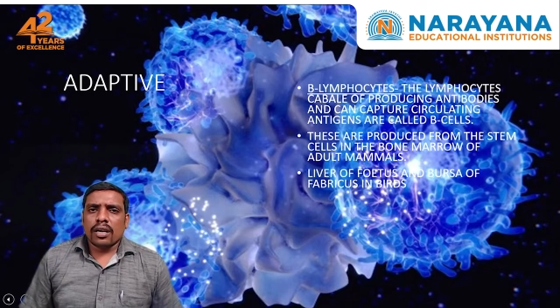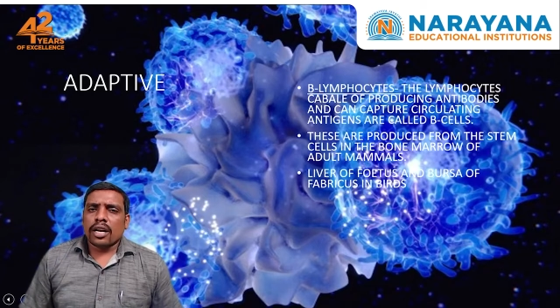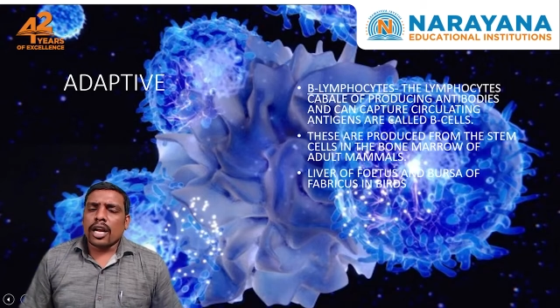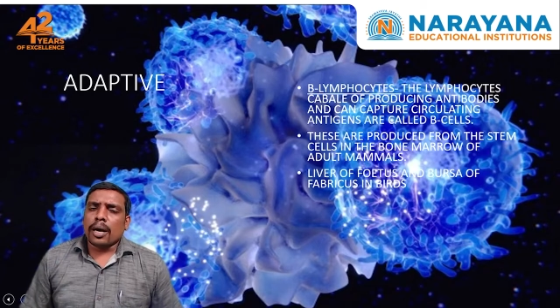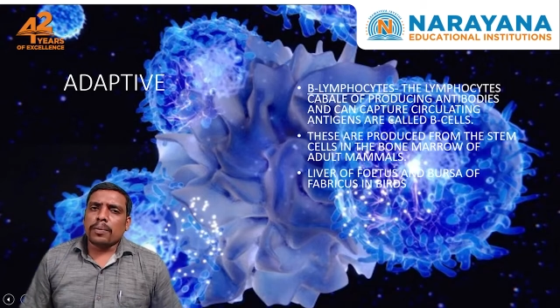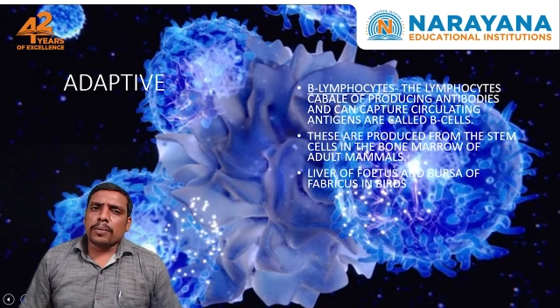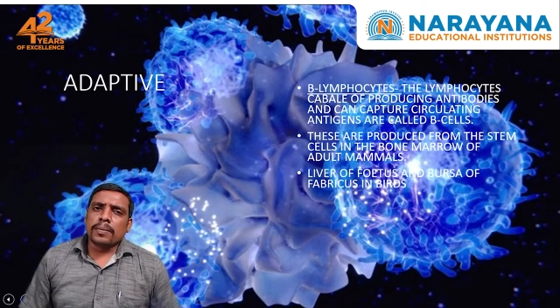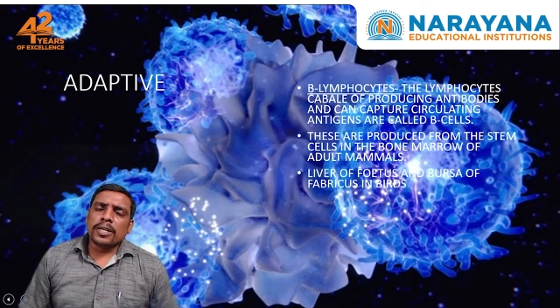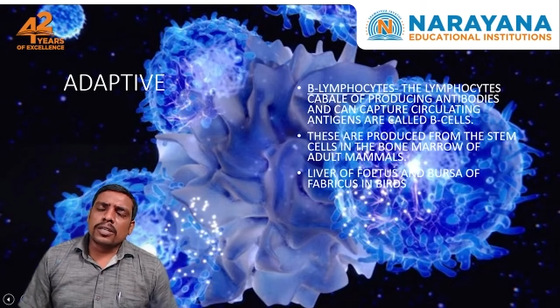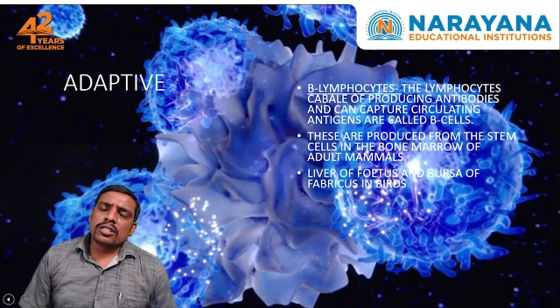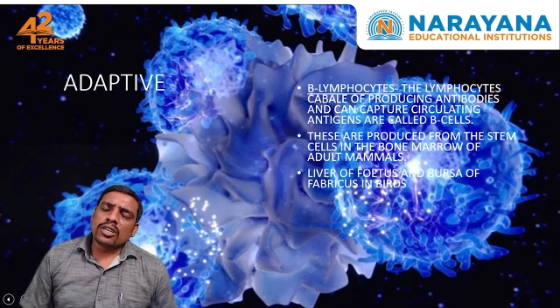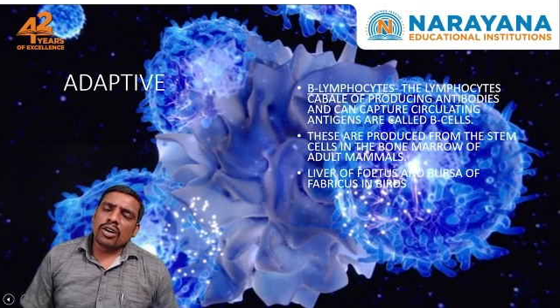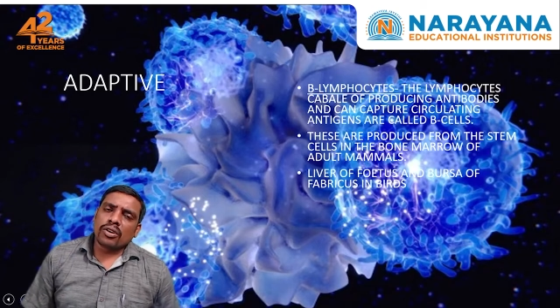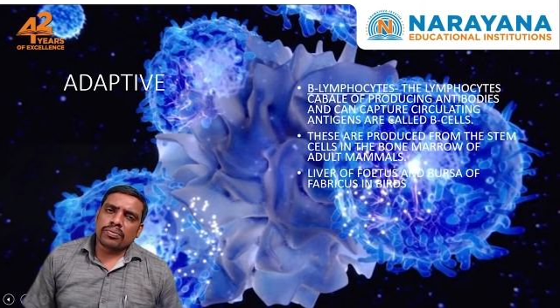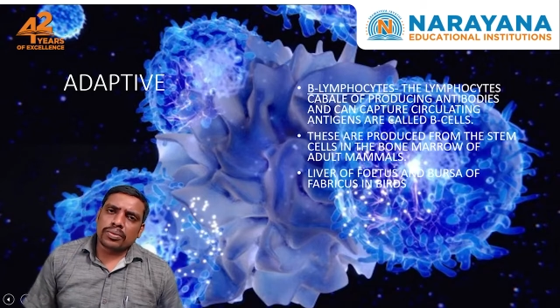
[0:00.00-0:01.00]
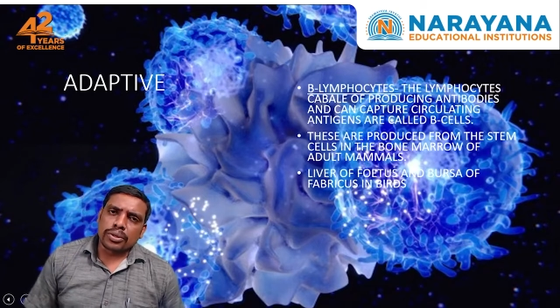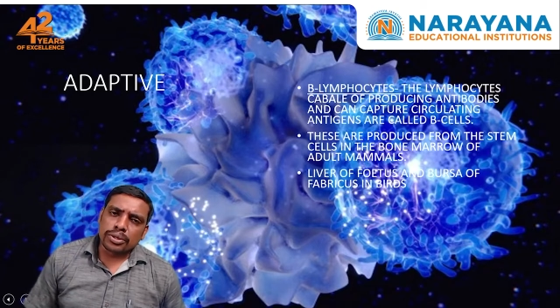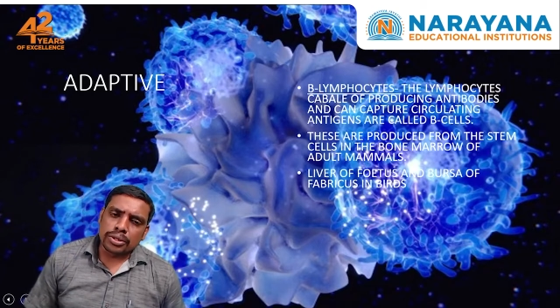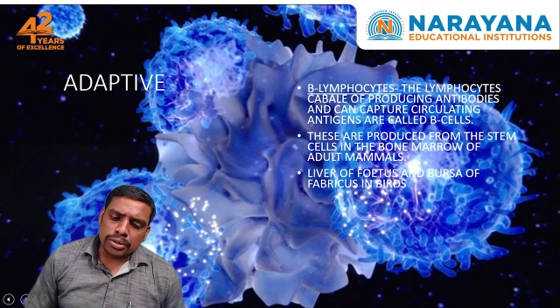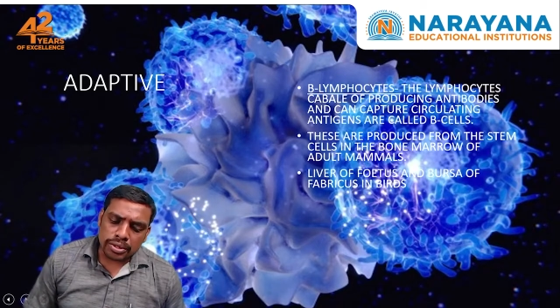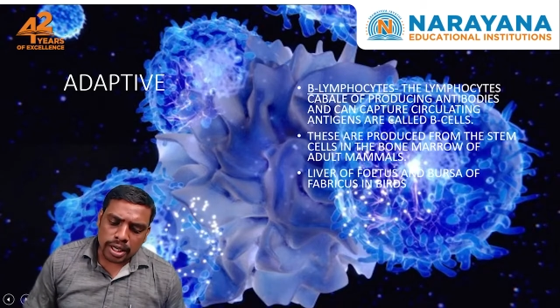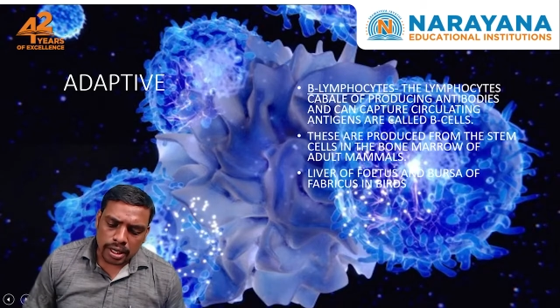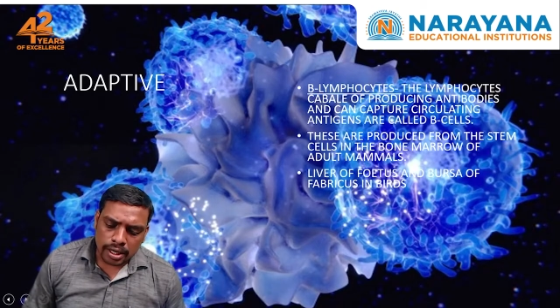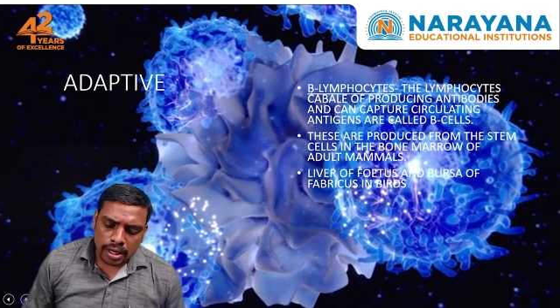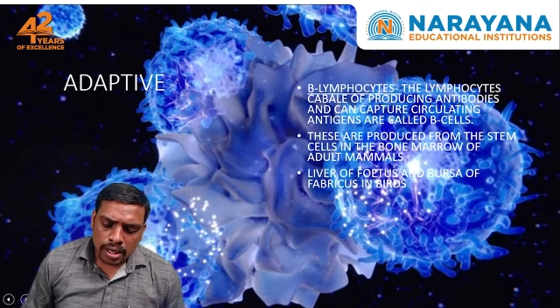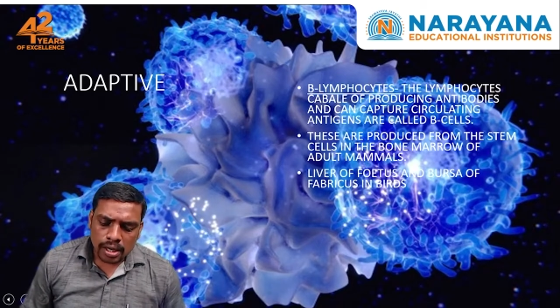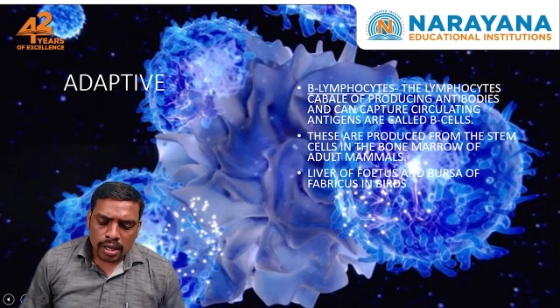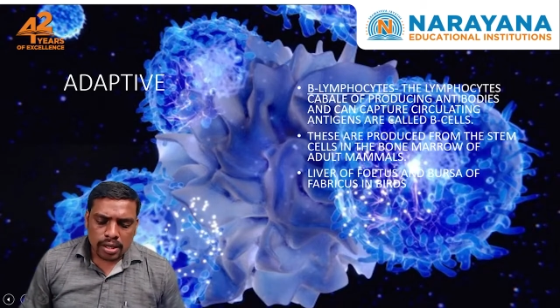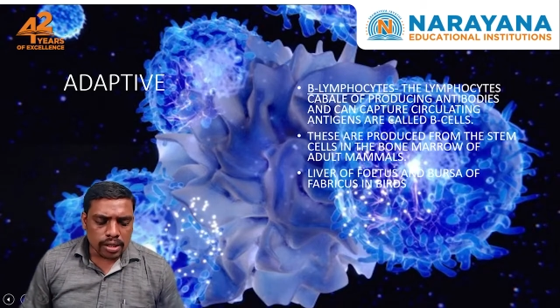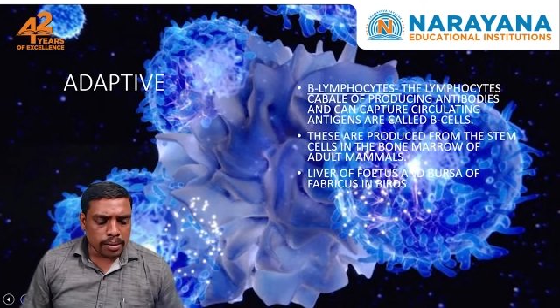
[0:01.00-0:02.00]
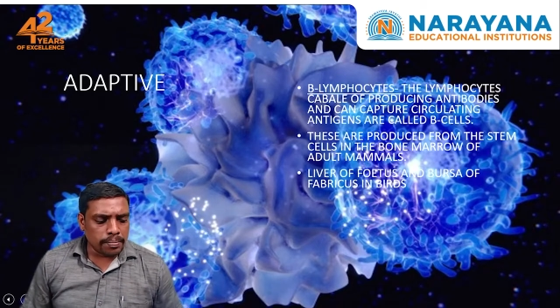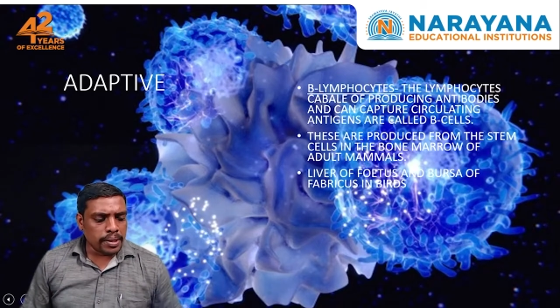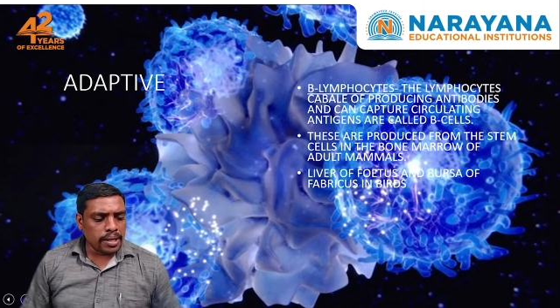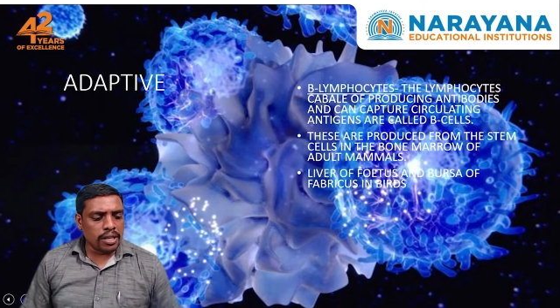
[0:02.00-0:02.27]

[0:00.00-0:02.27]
capability of producing the B